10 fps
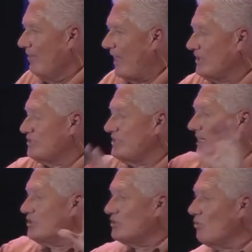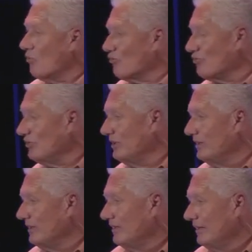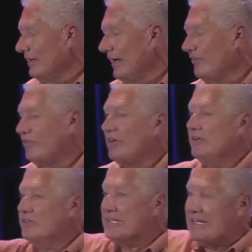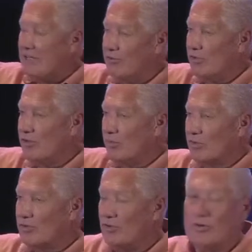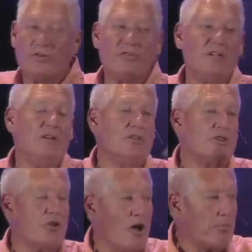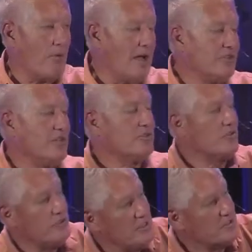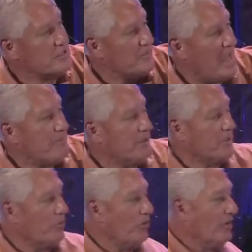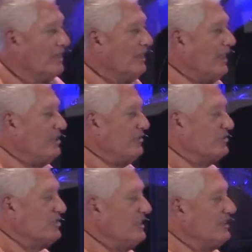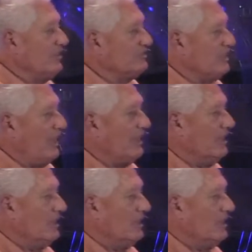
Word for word: that sees the world and sees the evil in the world or sees the thought process or see the stuff happening in the world and you're sitting there saying